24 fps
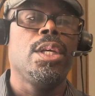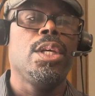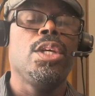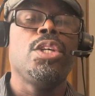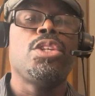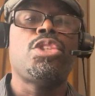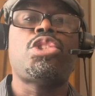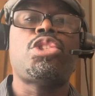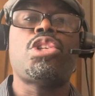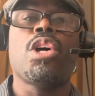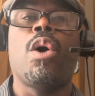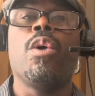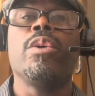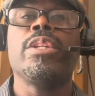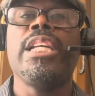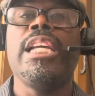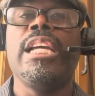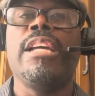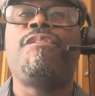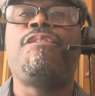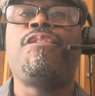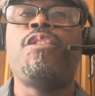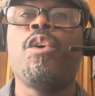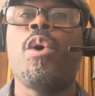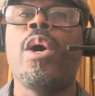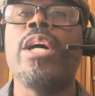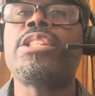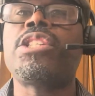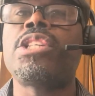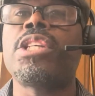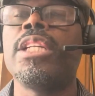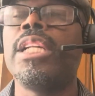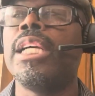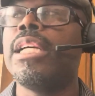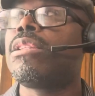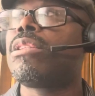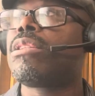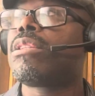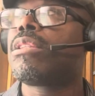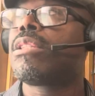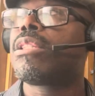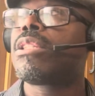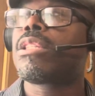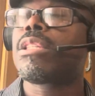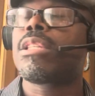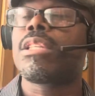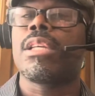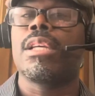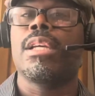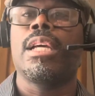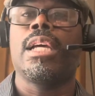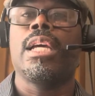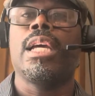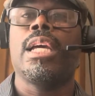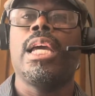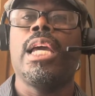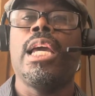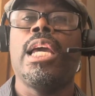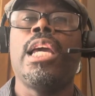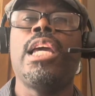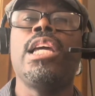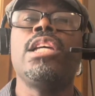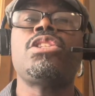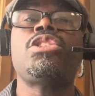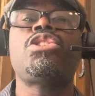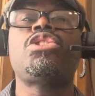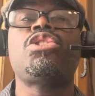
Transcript: So the unfortunate, his